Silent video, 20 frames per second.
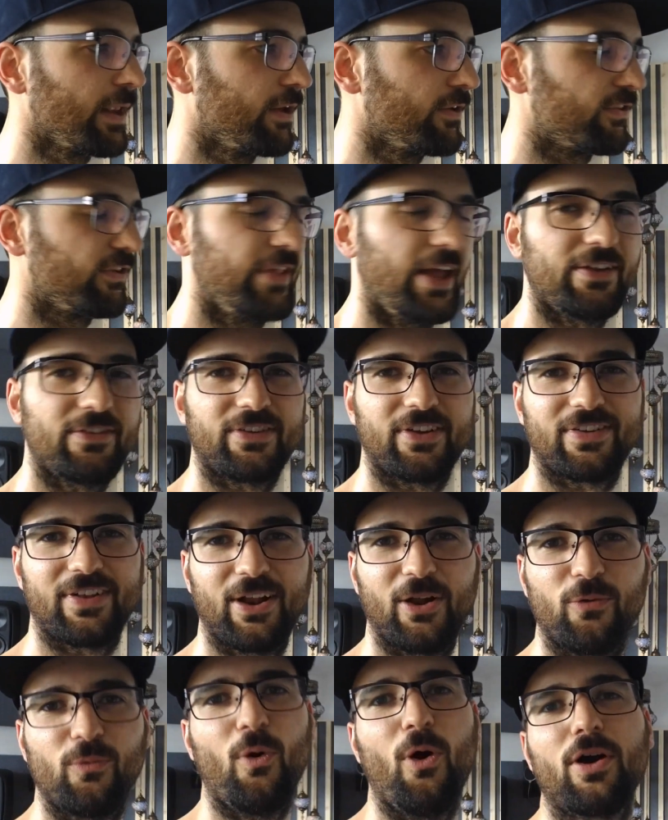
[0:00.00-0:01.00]
So that's just a
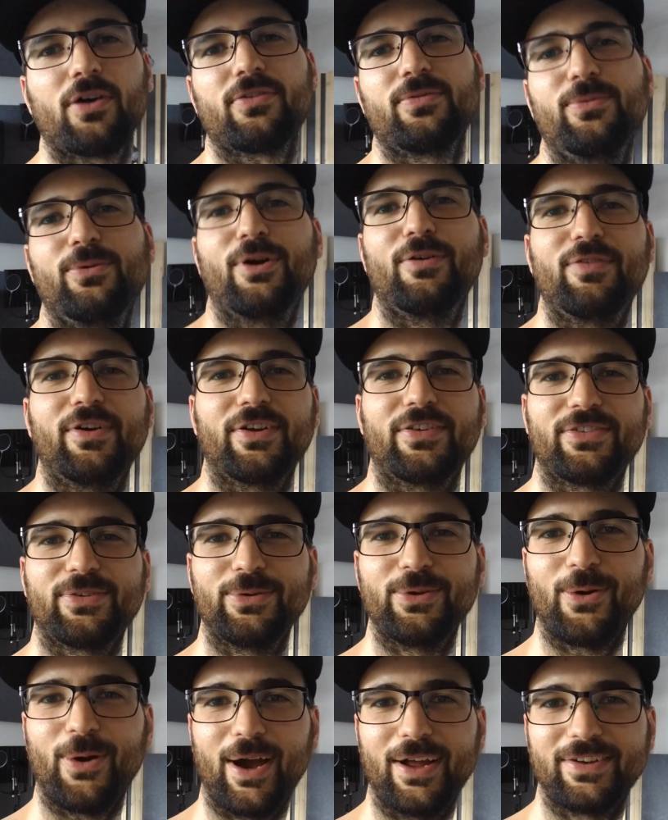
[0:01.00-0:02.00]
little walkthrough of a
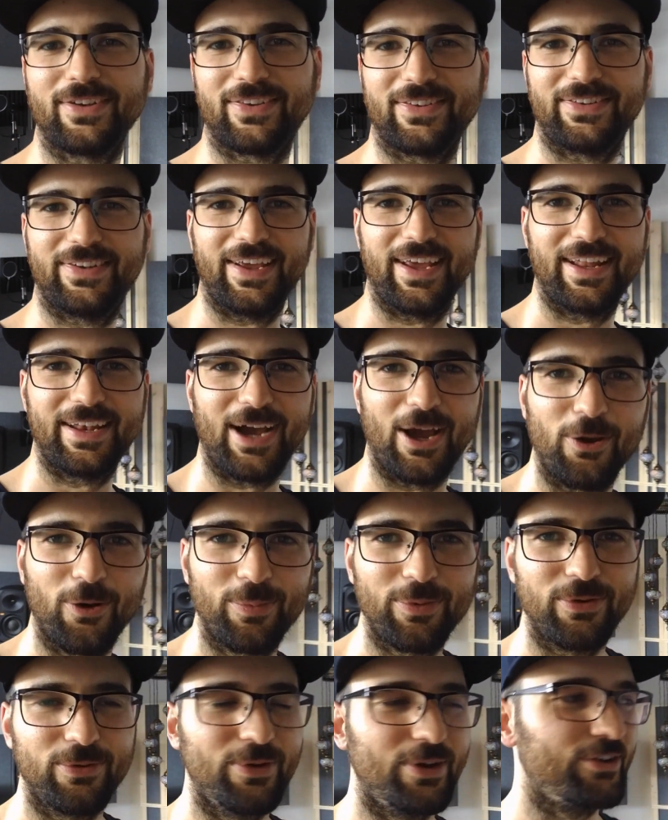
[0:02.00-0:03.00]
studio I just did. I
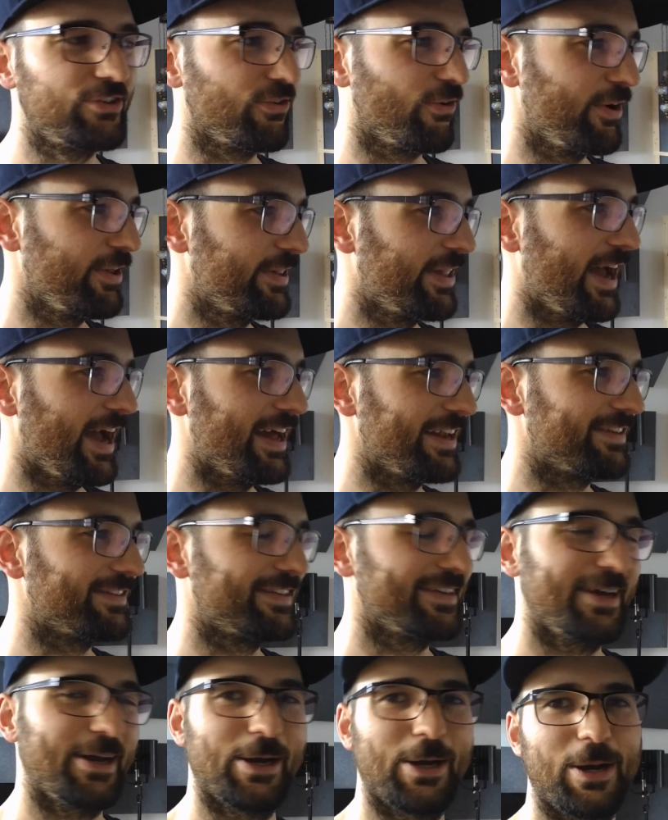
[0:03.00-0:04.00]
hope you enjoyed
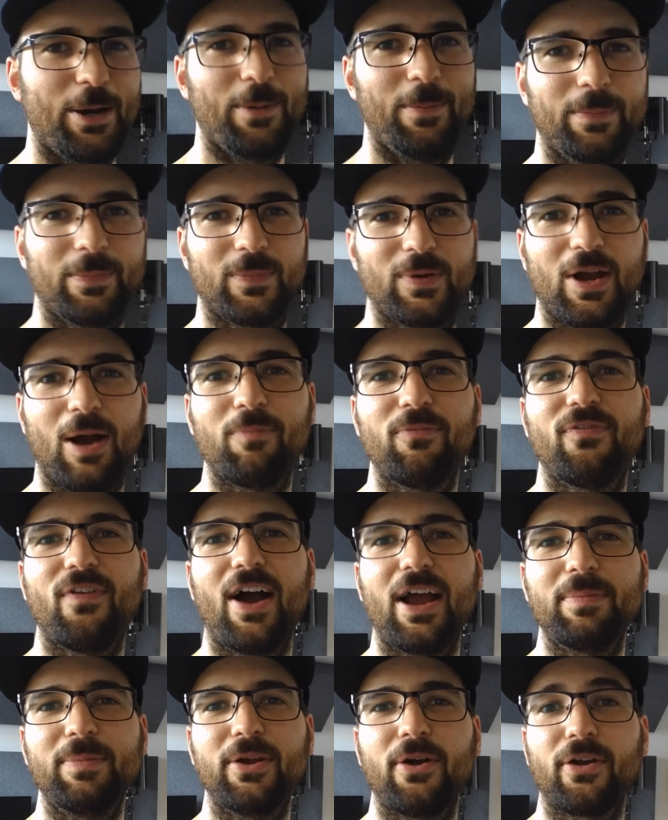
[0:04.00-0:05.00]
that. Come
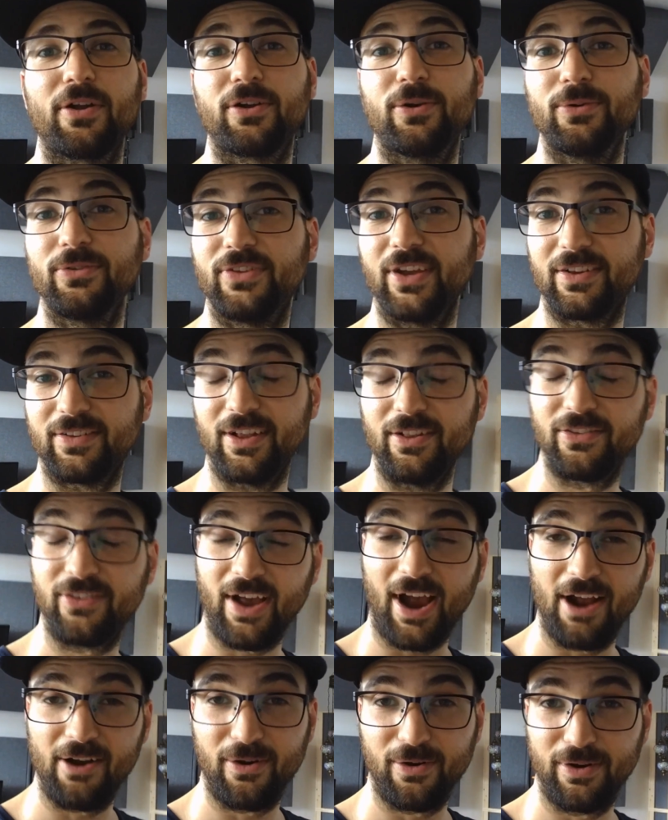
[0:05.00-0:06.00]
find me on Acoustics
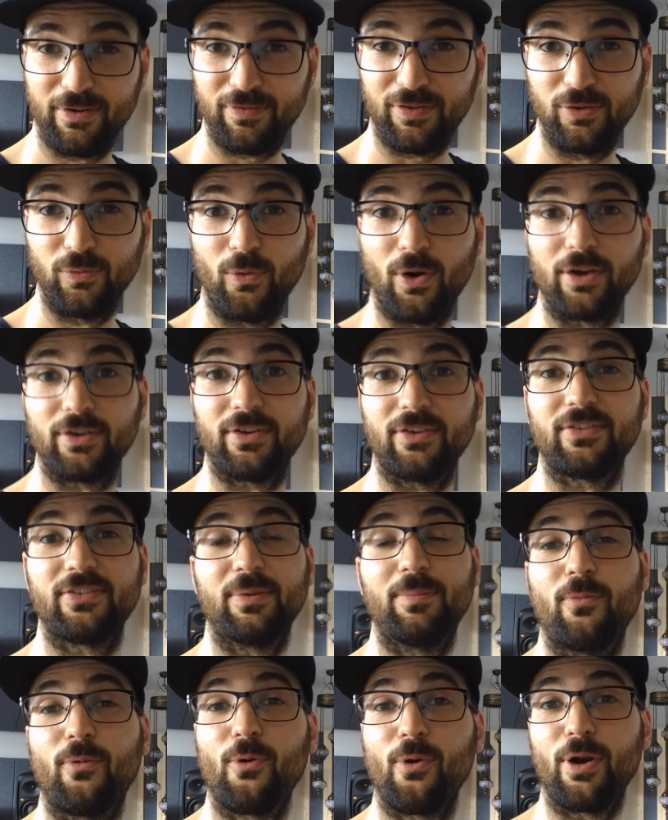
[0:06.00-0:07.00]
Insider if you want
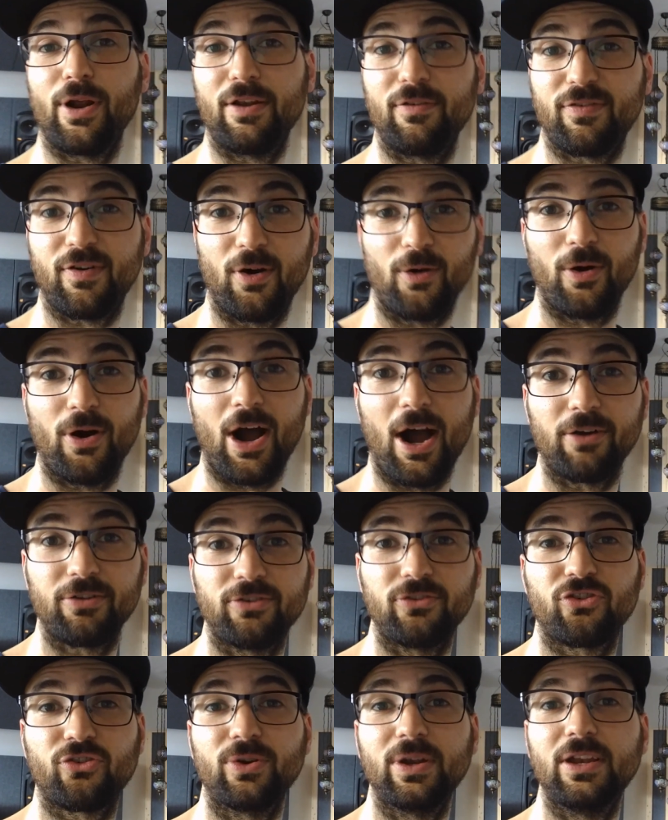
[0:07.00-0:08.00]
some more info how
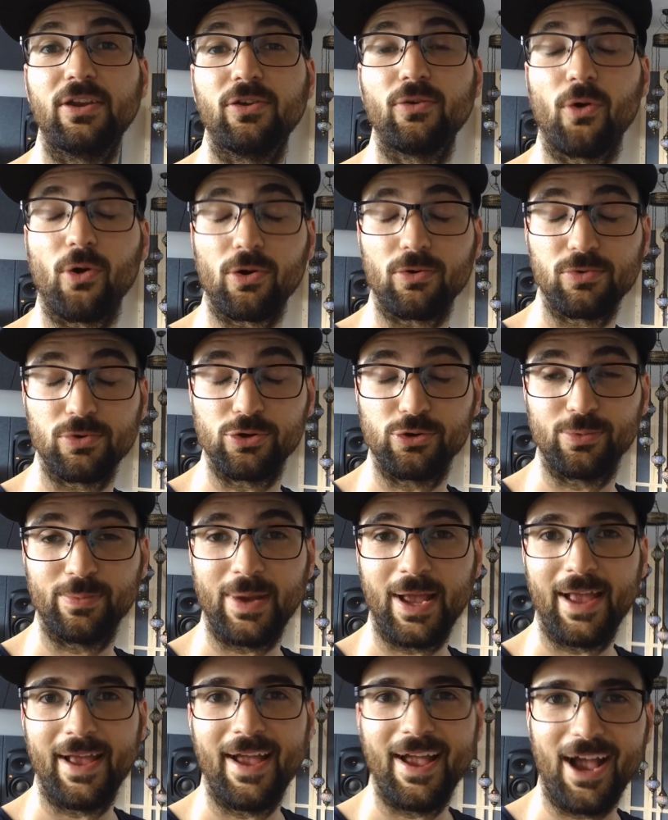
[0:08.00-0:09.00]
to treat your room,
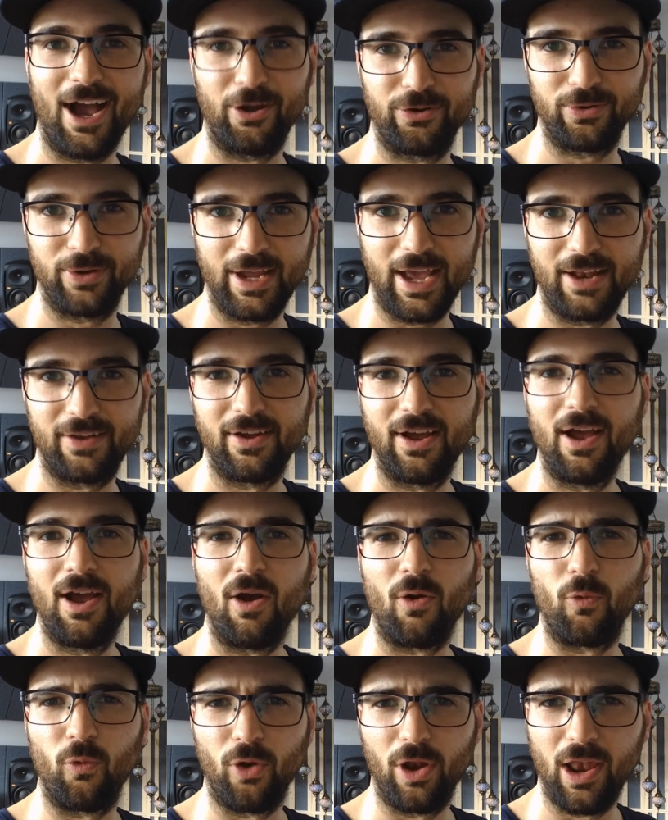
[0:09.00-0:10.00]
how to get
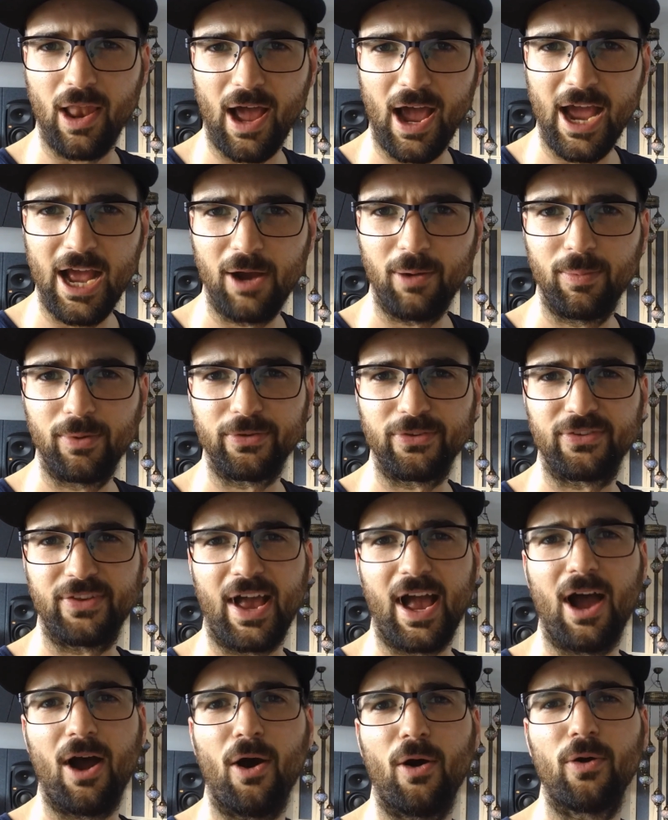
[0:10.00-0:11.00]
reliable
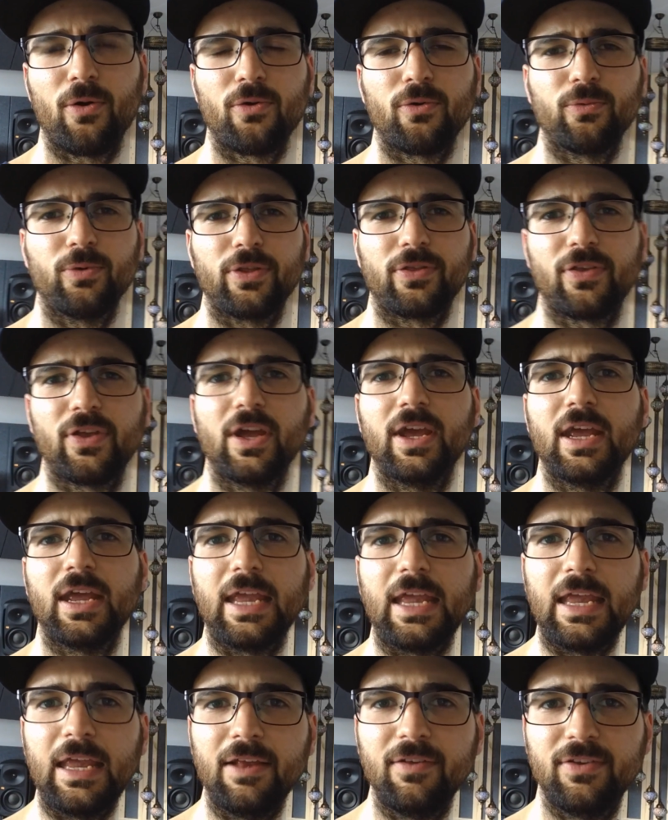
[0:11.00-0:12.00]
sound with
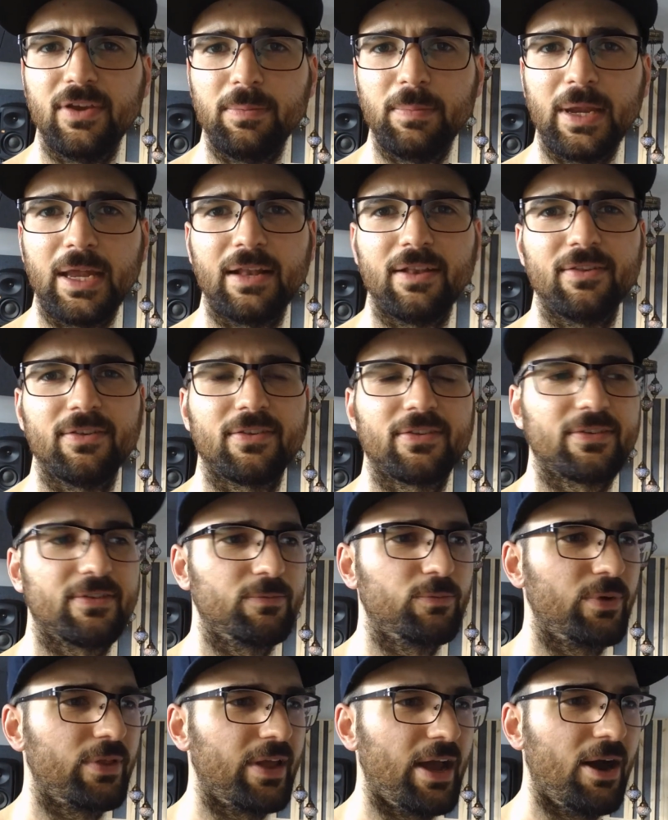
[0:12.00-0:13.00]
easy
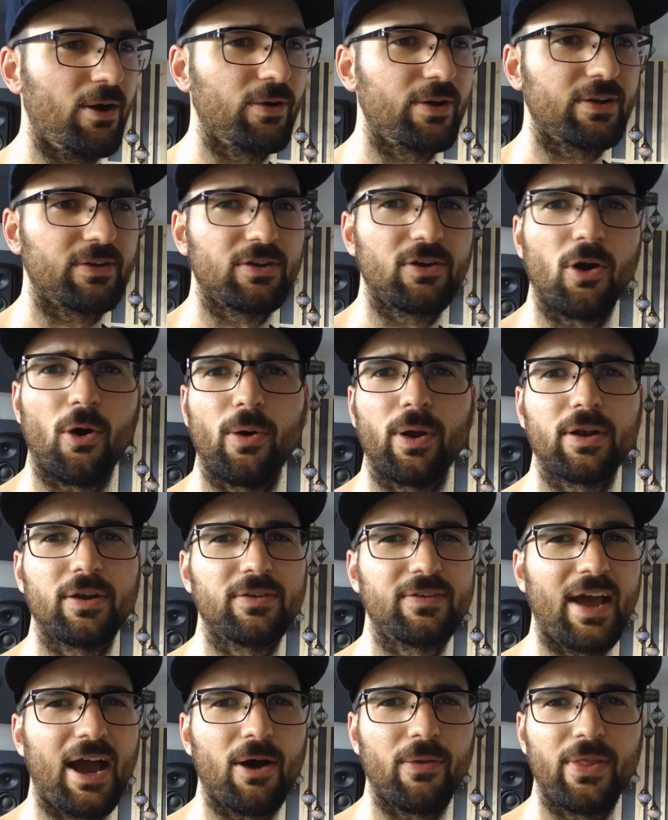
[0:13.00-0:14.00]
means without going
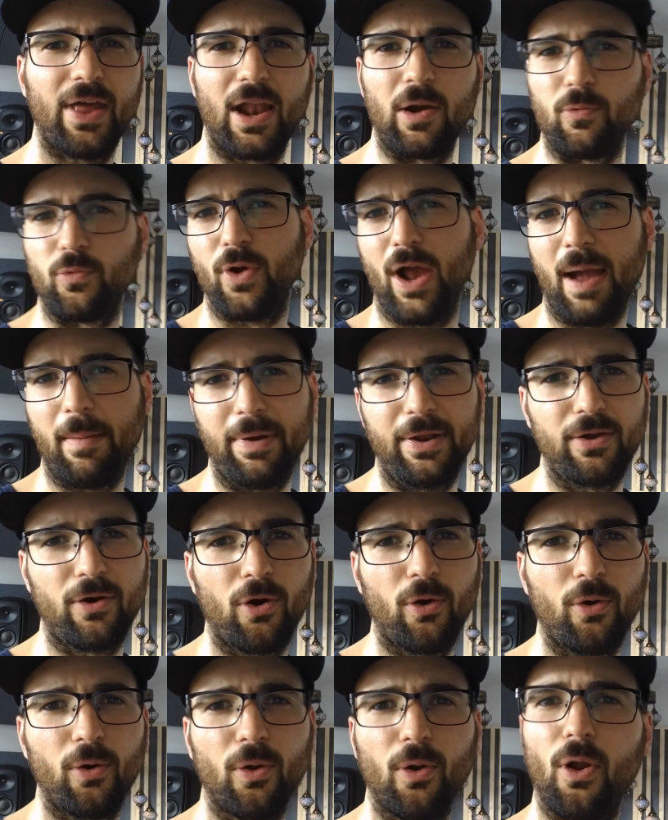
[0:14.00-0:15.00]
down that rabbit
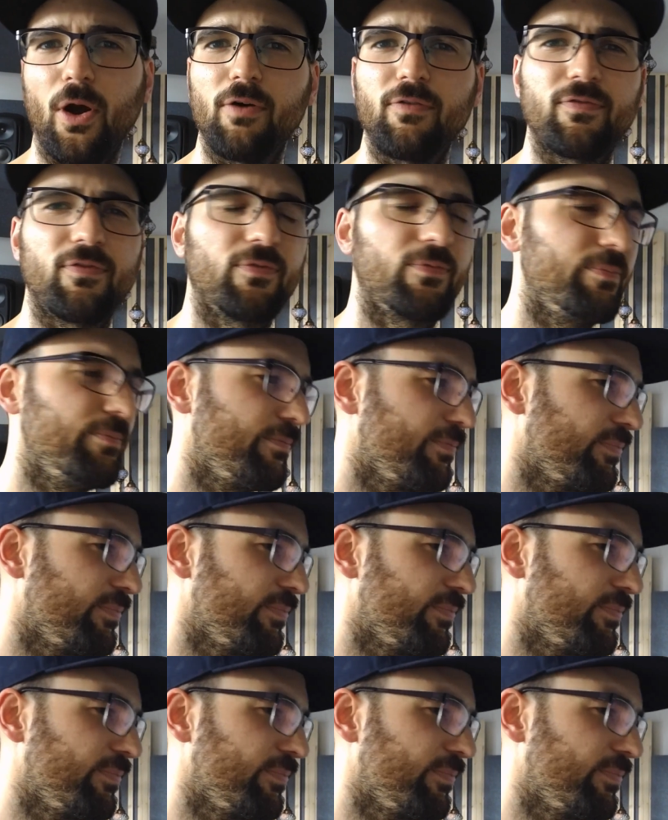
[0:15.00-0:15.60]
hole of